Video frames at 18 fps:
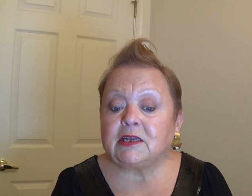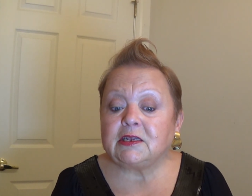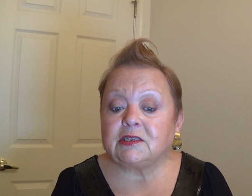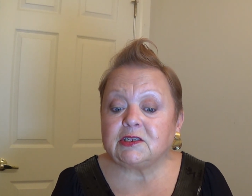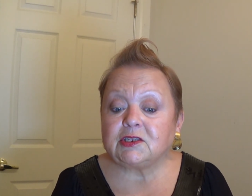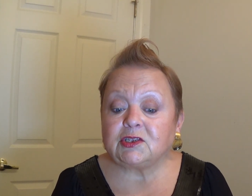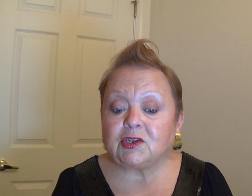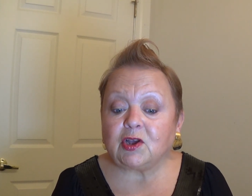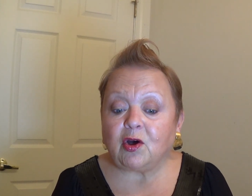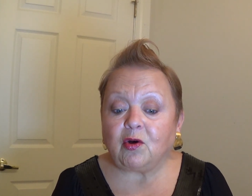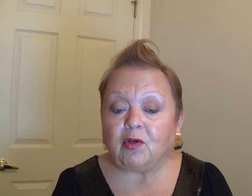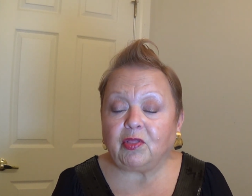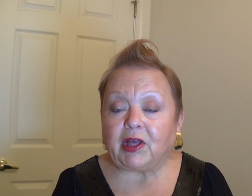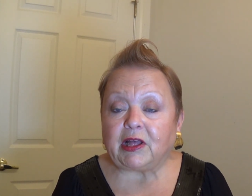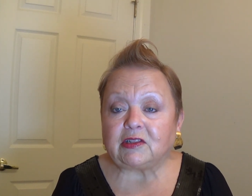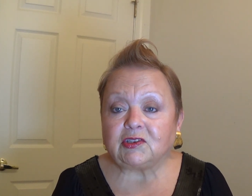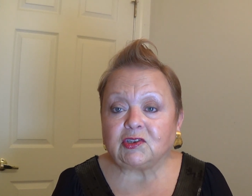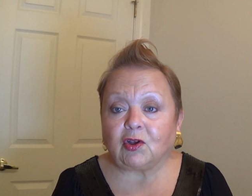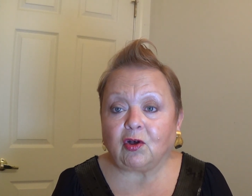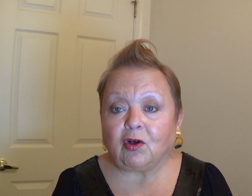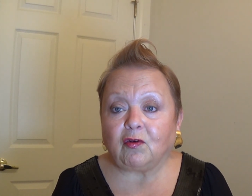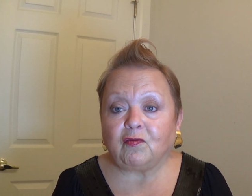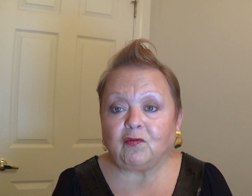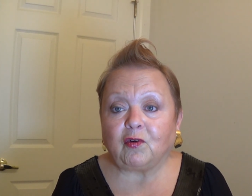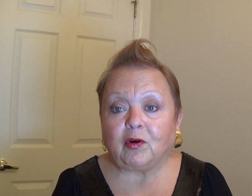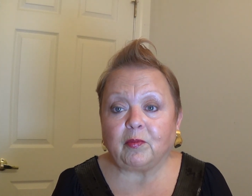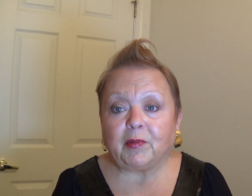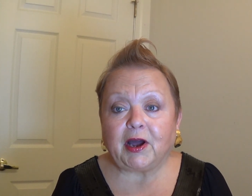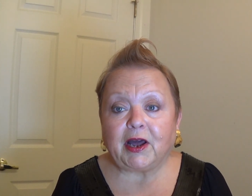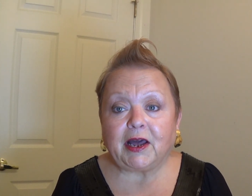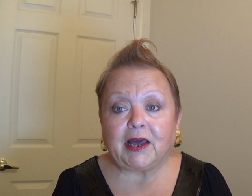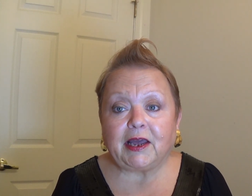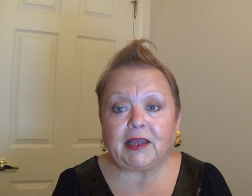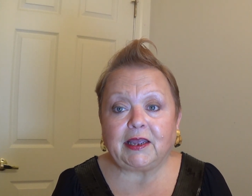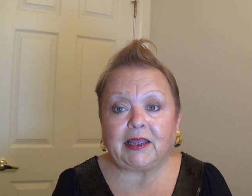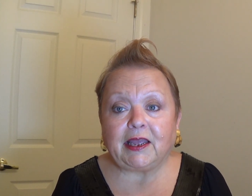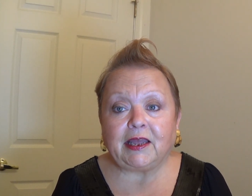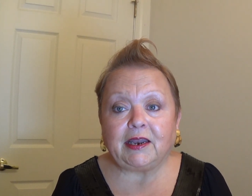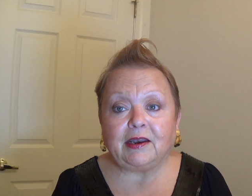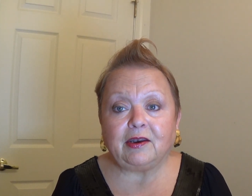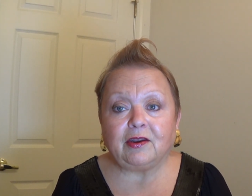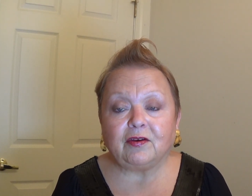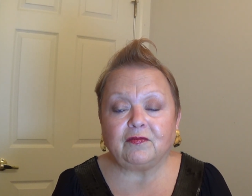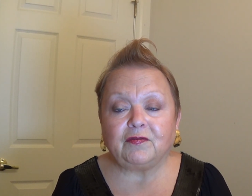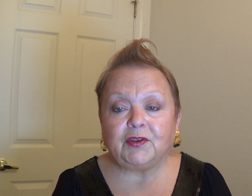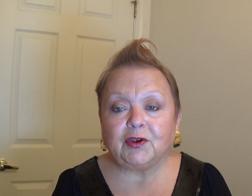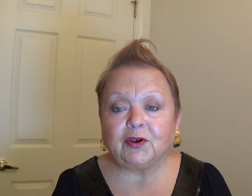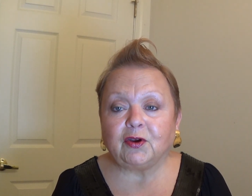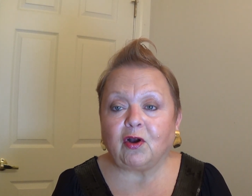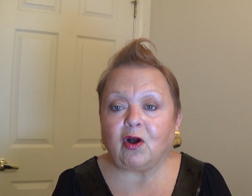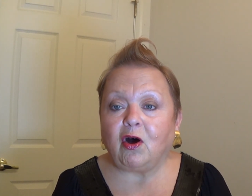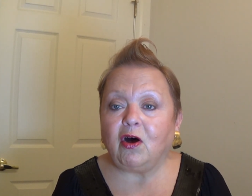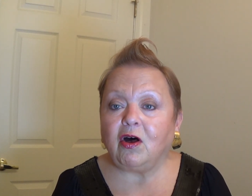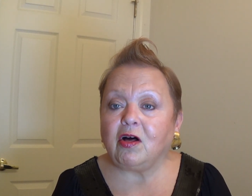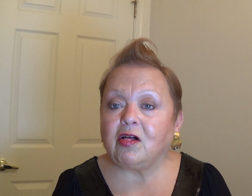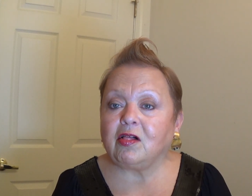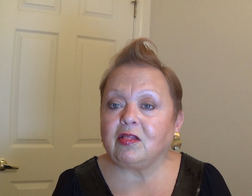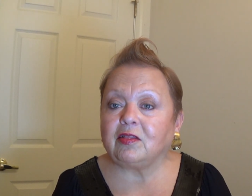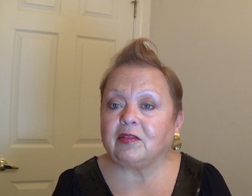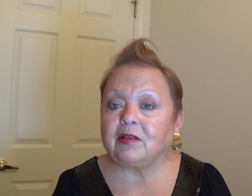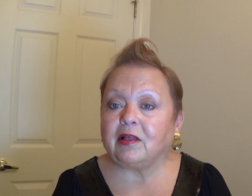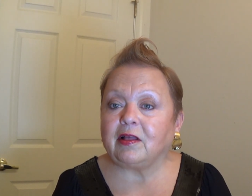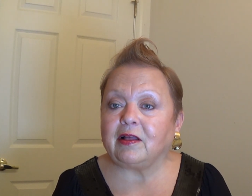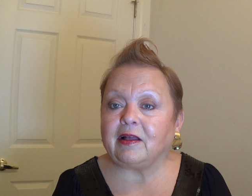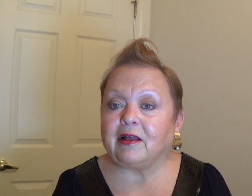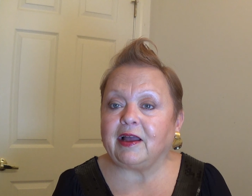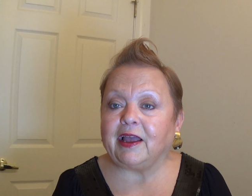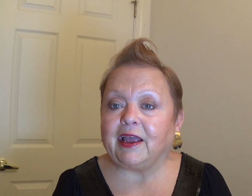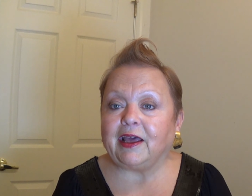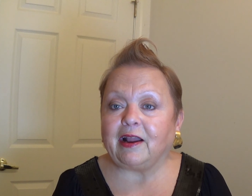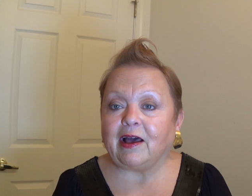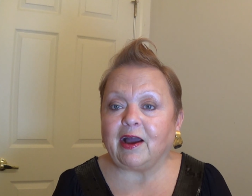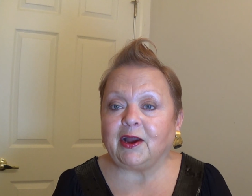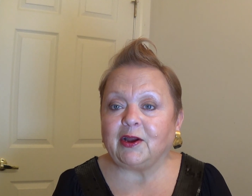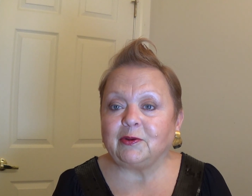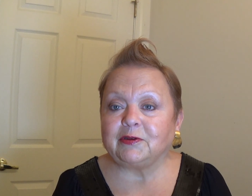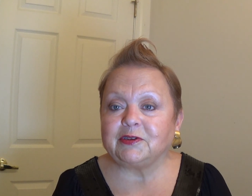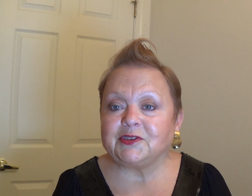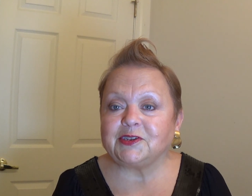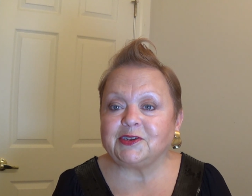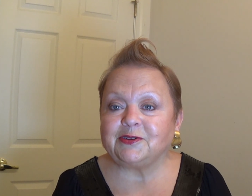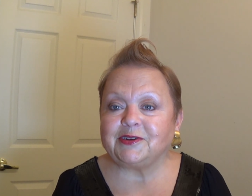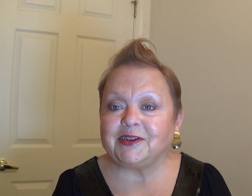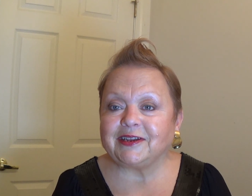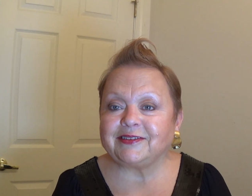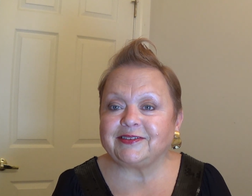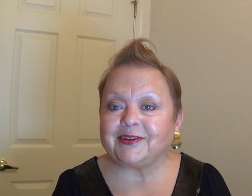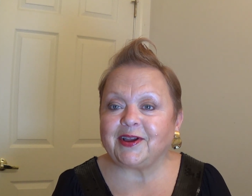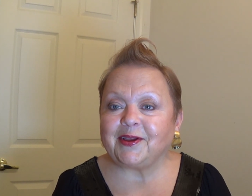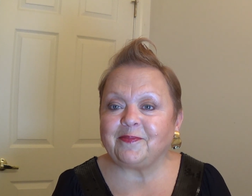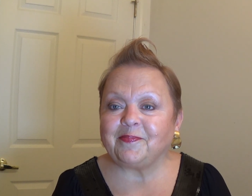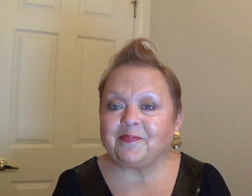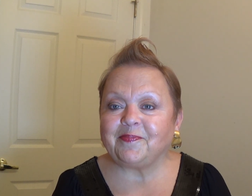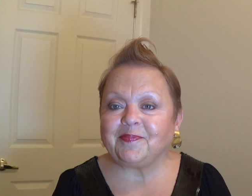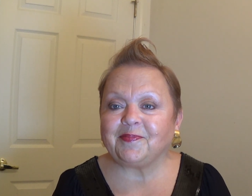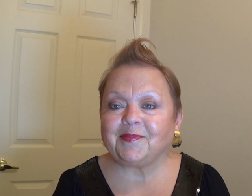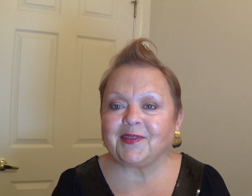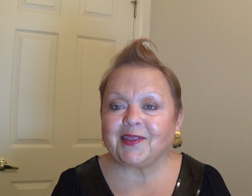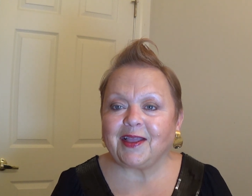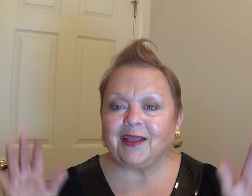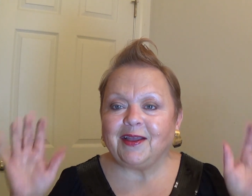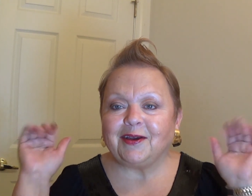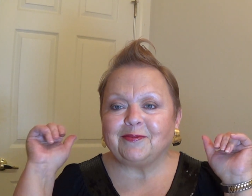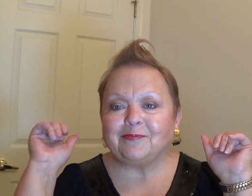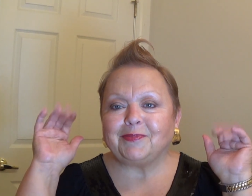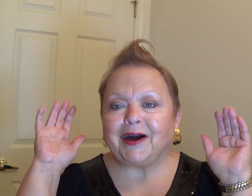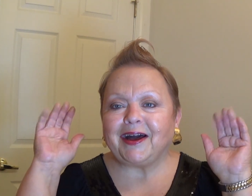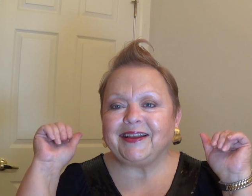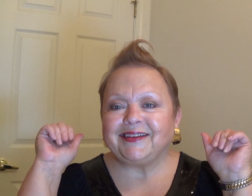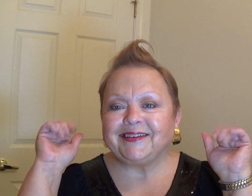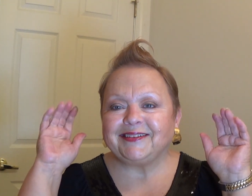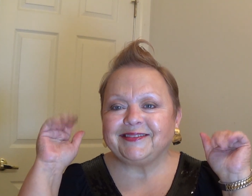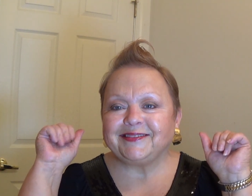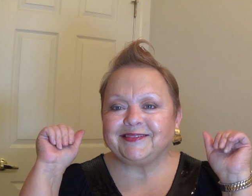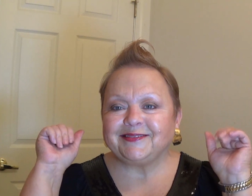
So that's all for my end of year haul, and I will see you next time. Bye.